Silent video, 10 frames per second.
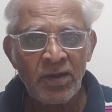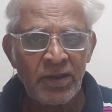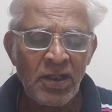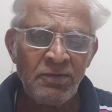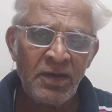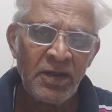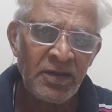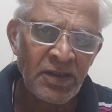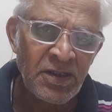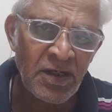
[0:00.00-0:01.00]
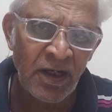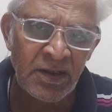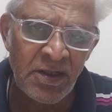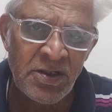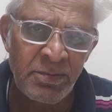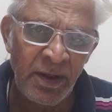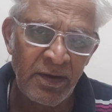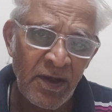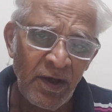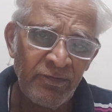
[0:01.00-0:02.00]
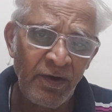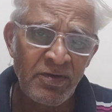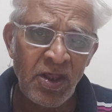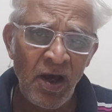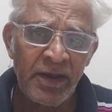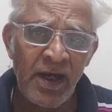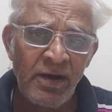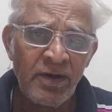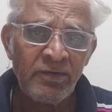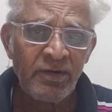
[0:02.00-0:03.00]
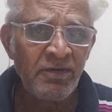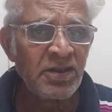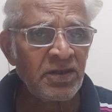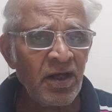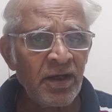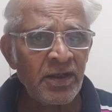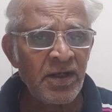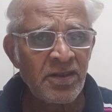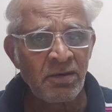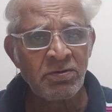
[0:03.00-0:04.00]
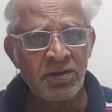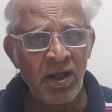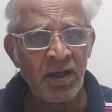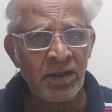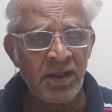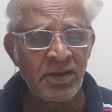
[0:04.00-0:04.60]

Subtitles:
That is why it occurred to me. Vyavasaya, Vyavasthana, Samsthana,